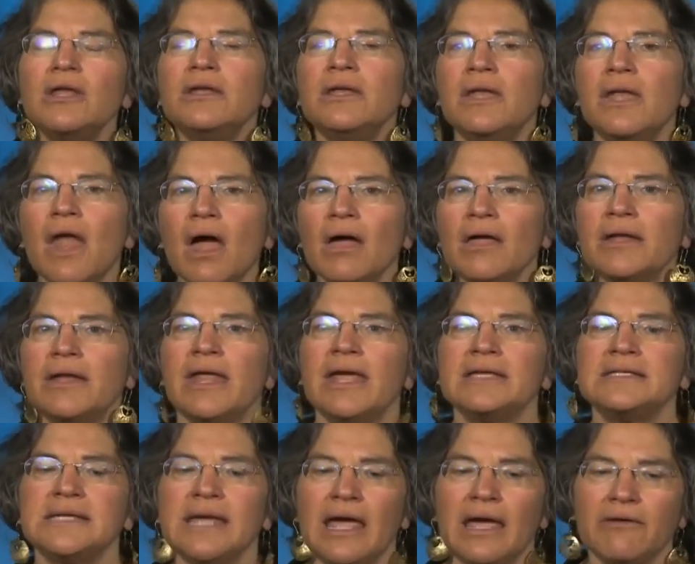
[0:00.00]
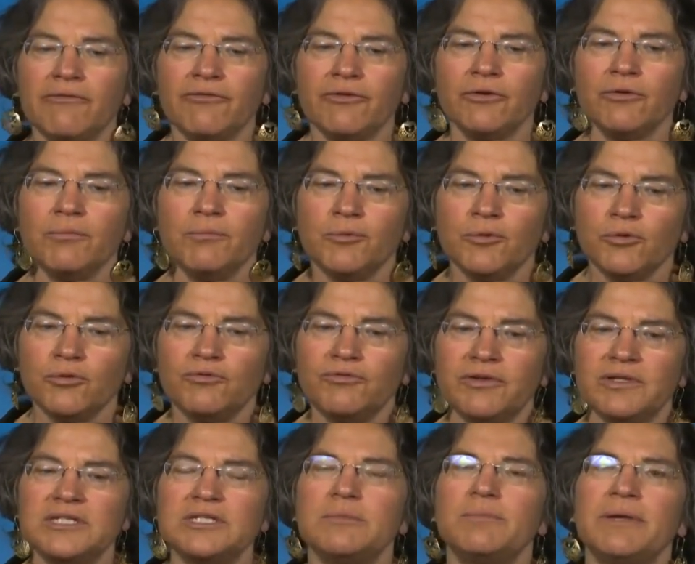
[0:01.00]
none has ever
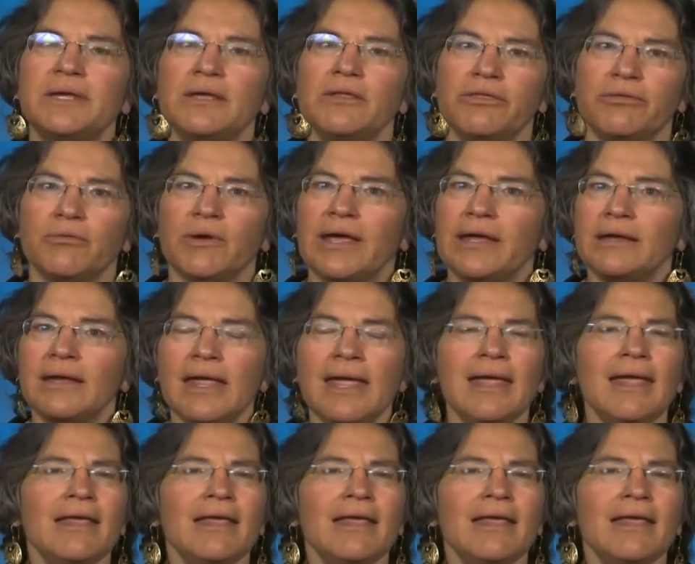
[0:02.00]
proven to be a threat."